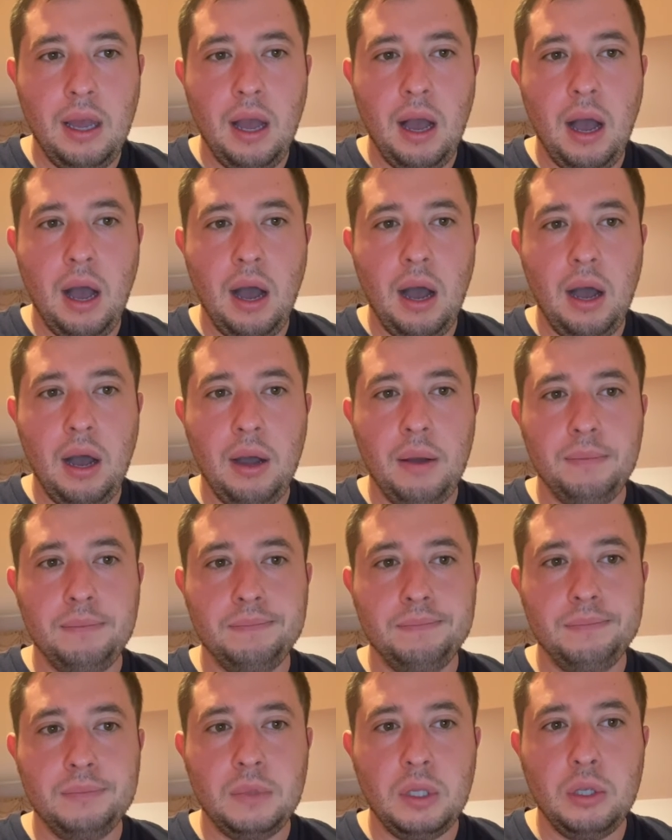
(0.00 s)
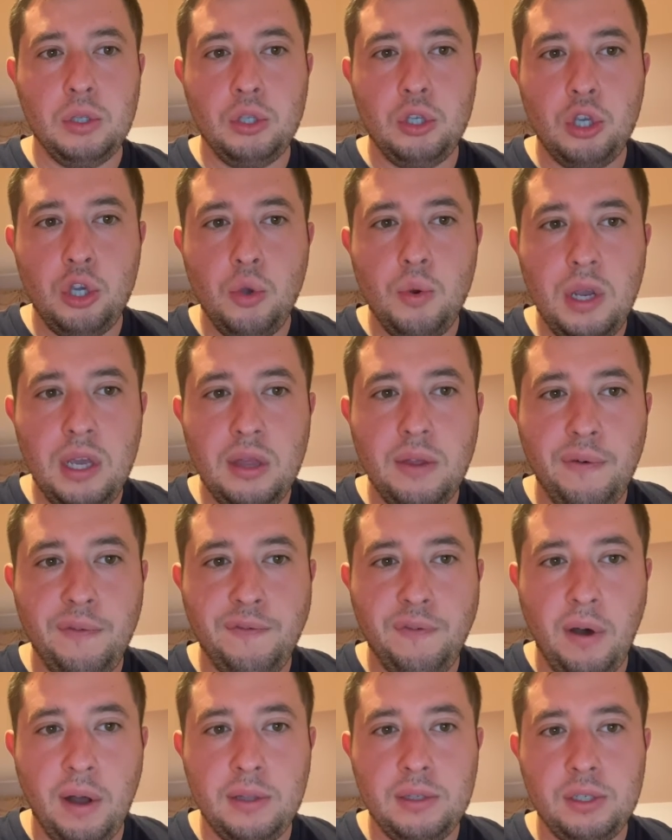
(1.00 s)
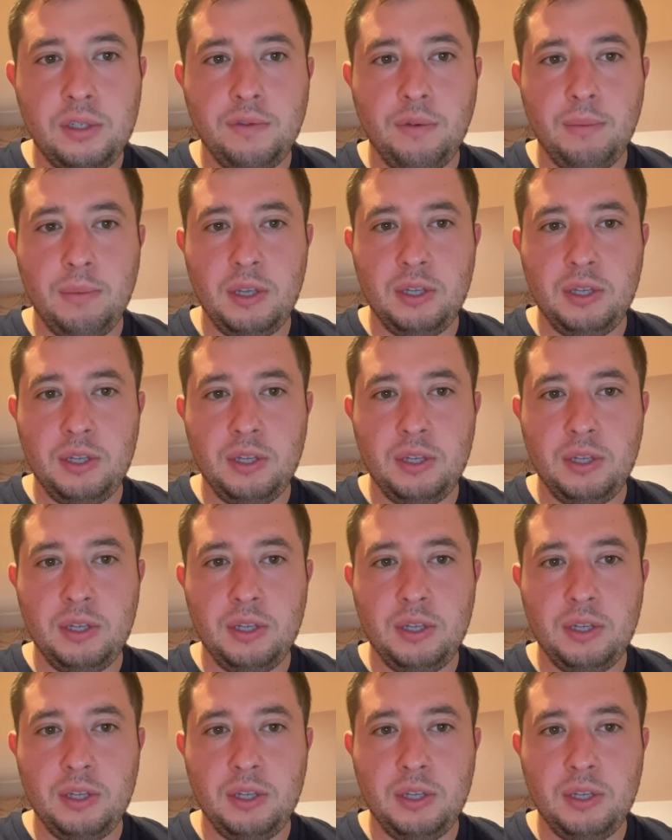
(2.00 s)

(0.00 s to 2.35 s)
Do you need the funds from